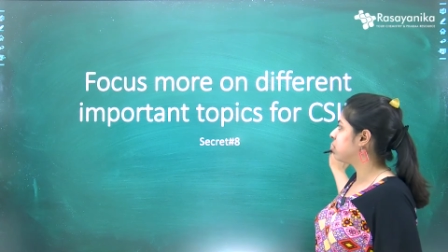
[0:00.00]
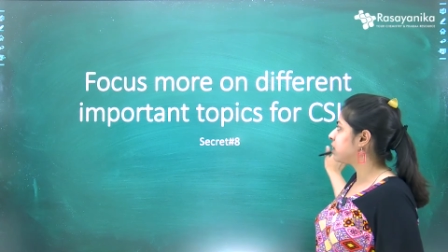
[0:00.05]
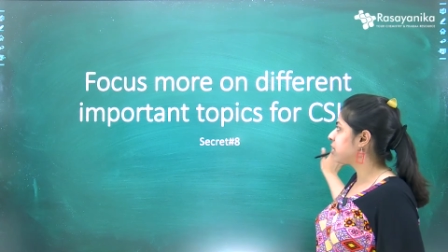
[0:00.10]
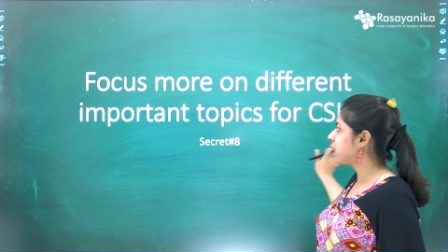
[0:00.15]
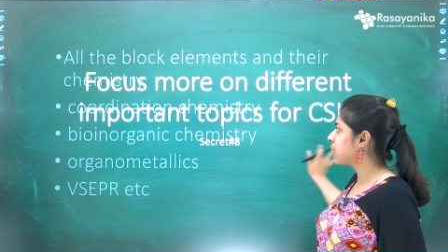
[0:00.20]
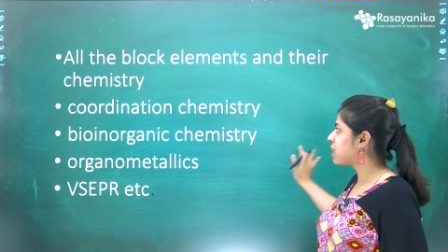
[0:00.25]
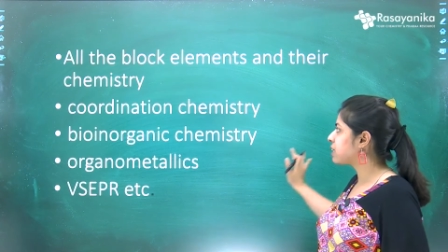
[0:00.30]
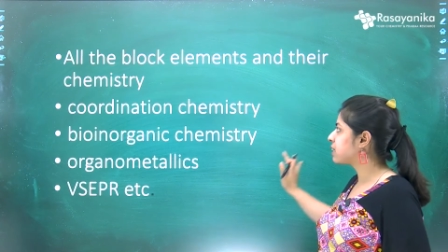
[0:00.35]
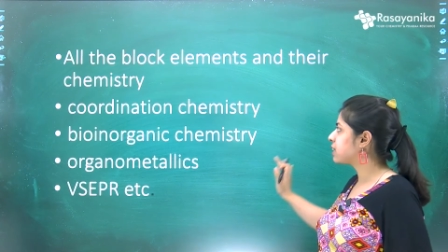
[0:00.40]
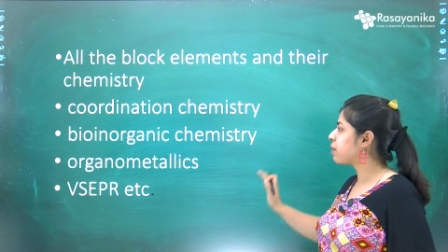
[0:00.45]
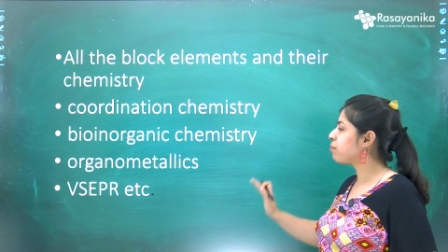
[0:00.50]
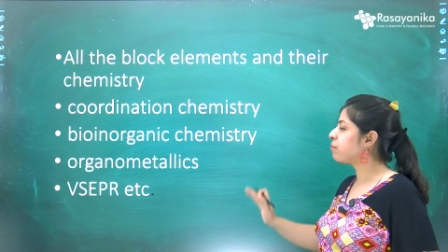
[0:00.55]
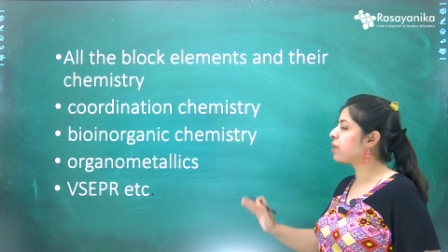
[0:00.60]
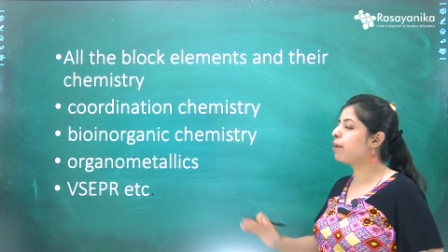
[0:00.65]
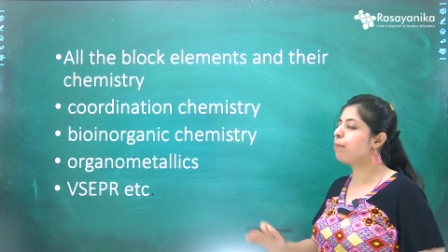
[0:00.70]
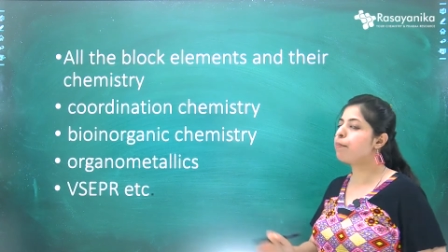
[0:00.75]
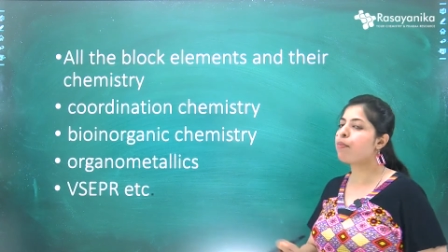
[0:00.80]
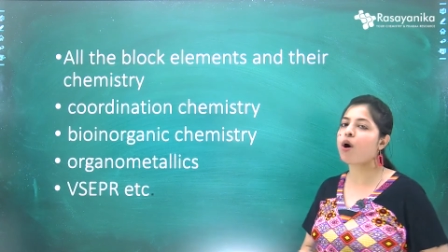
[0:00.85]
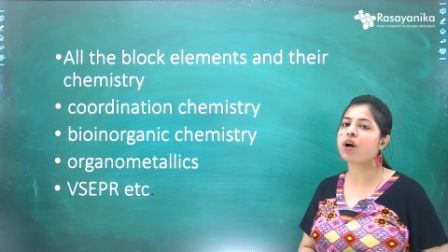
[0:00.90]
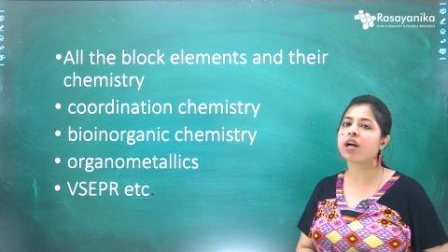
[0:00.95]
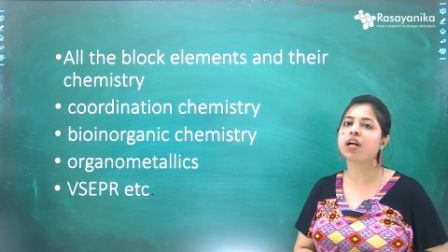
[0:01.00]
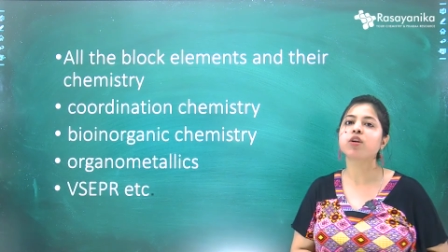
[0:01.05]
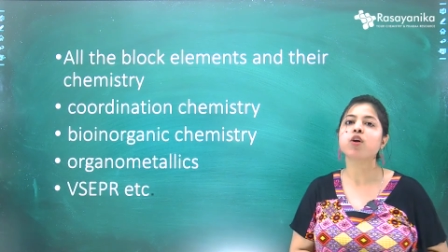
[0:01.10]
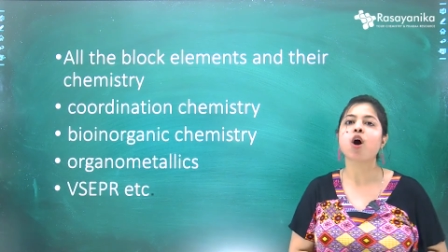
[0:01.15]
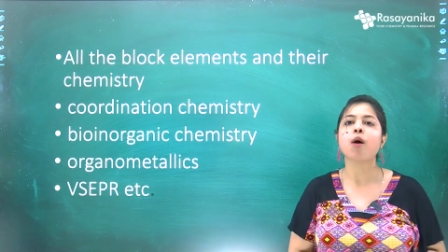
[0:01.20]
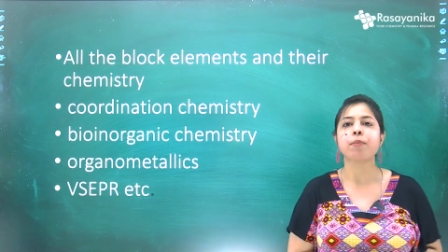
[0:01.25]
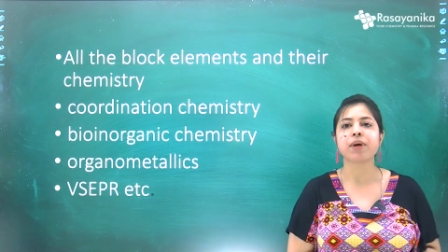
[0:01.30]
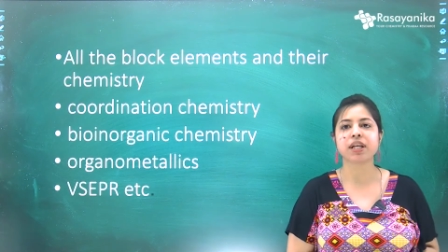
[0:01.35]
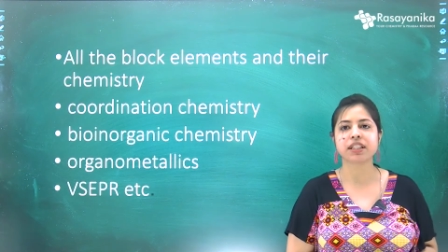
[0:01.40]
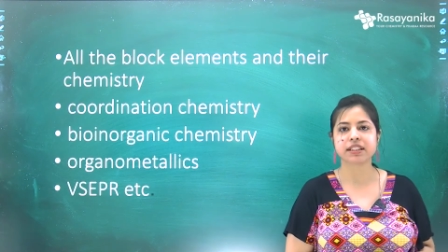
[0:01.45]
there are some important
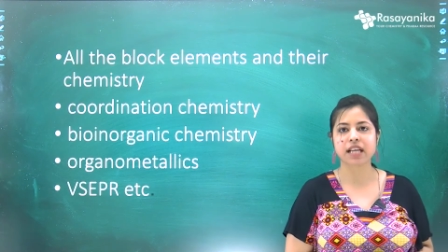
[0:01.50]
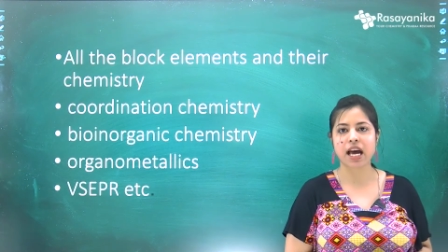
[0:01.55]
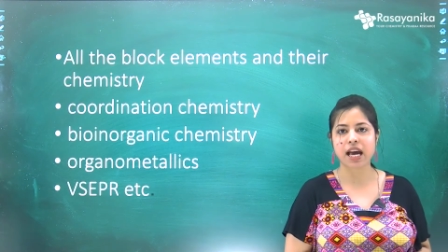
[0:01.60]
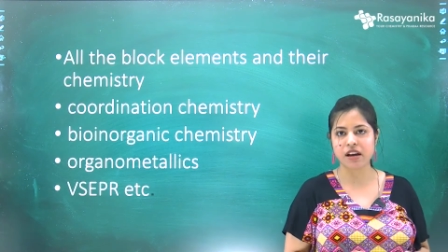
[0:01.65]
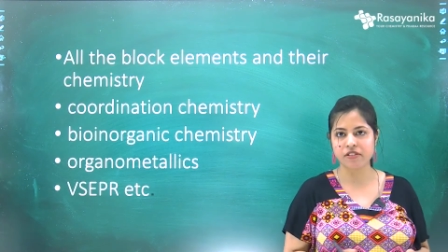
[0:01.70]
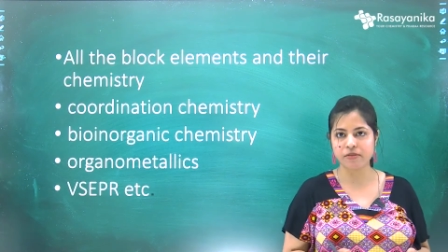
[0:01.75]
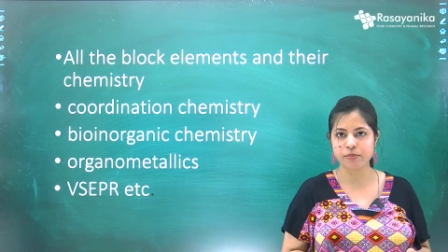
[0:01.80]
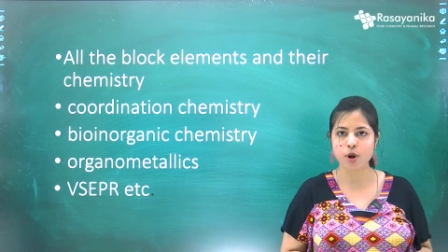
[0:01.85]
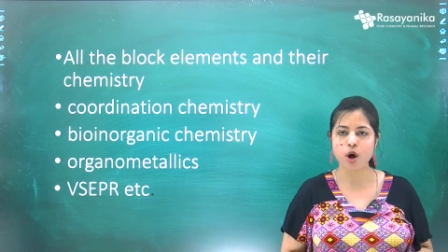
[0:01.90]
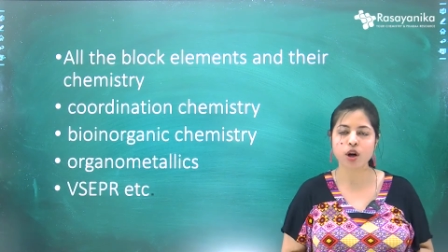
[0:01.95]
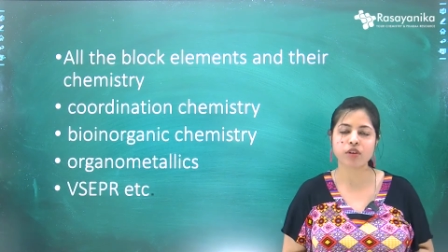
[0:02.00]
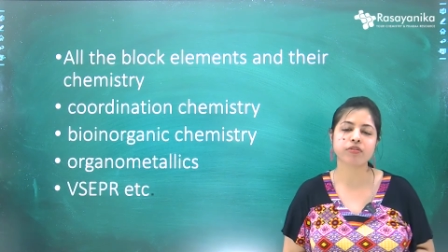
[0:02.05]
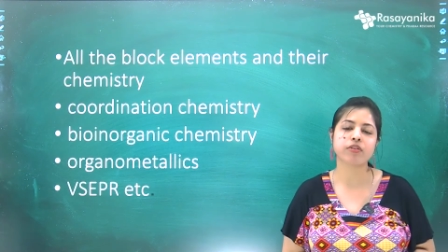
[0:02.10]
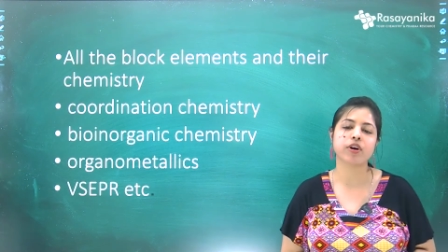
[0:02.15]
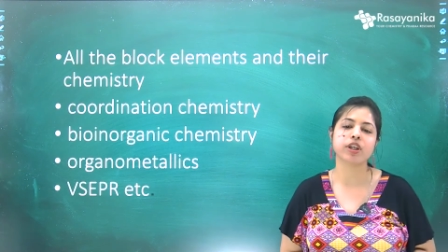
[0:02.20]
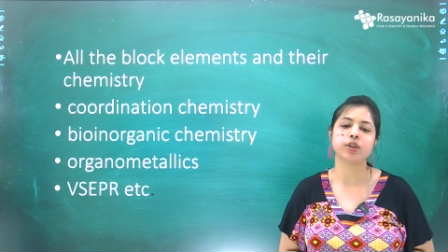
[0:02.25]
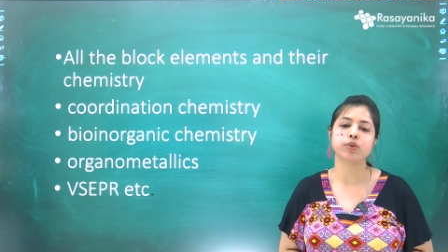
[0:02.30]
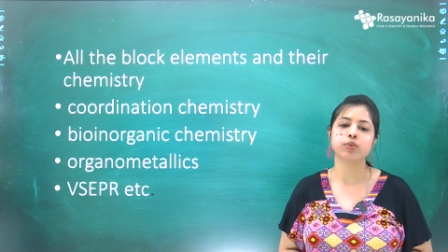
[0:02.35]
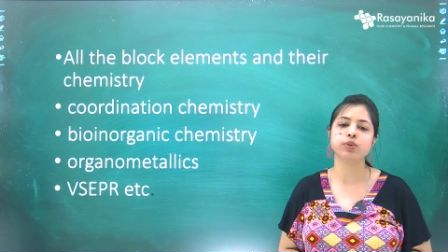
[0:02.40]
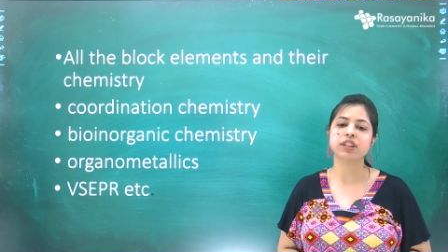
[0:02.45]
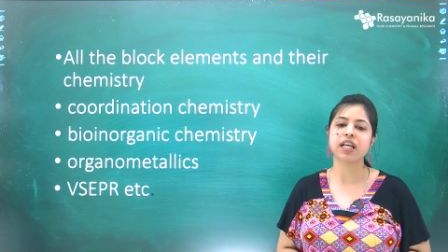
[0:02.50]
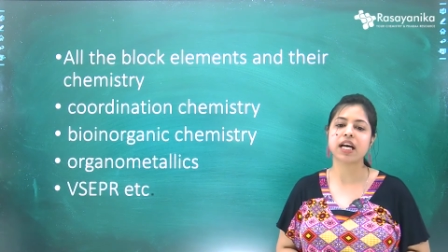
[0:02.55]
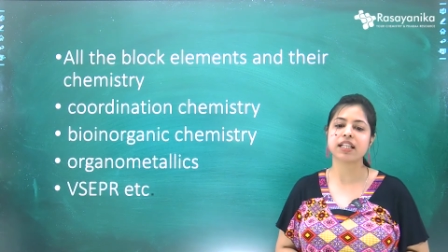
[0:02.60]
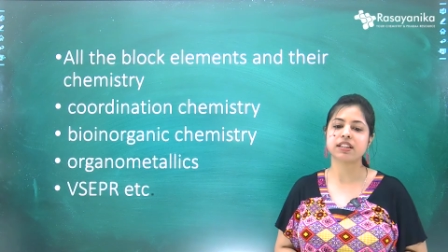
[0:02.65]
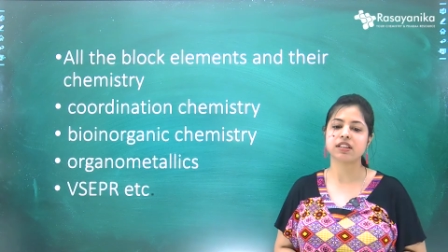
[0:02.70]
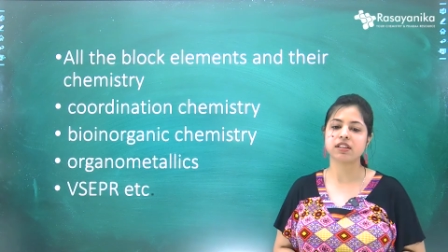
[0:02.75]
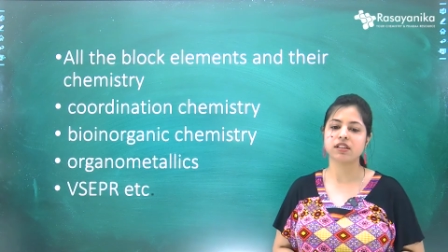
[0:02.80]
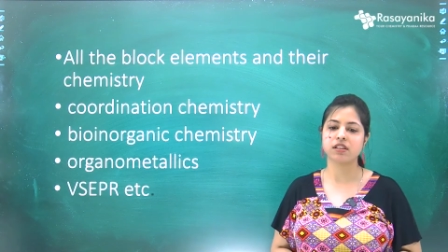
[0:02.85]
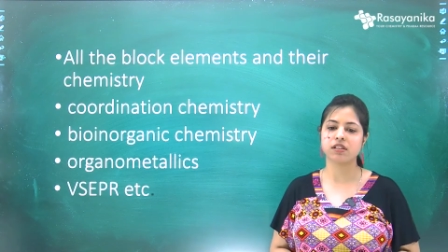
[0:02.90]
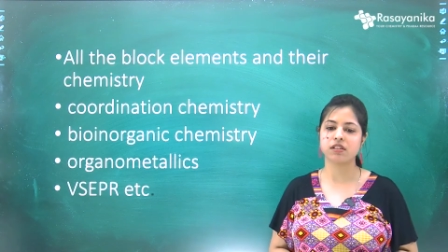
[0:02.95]
topics I have brought for you
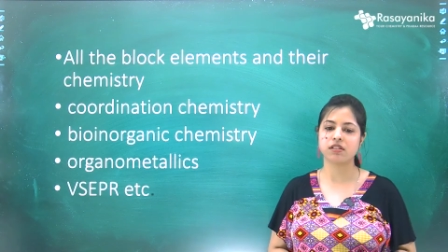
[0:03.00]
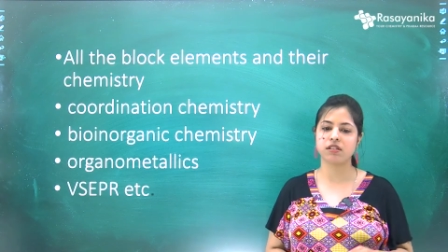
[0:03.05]
that